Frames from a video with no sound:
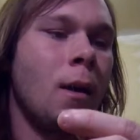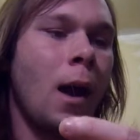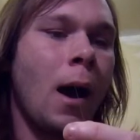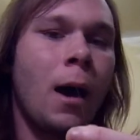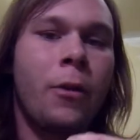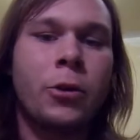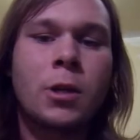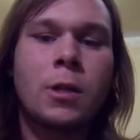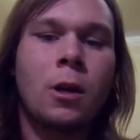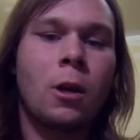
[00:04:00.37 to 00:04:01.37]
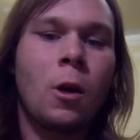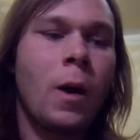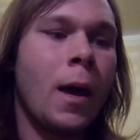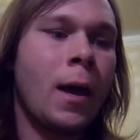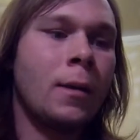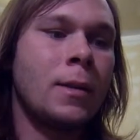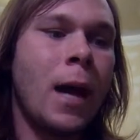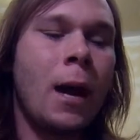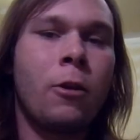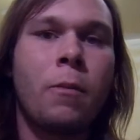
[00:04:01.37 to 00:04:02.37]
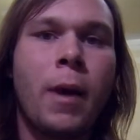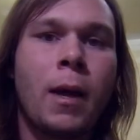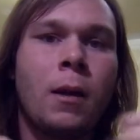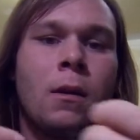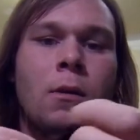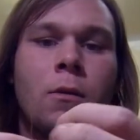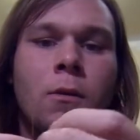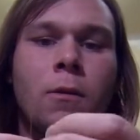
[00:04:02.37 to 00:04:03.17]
they're just going to go ahead and tie their main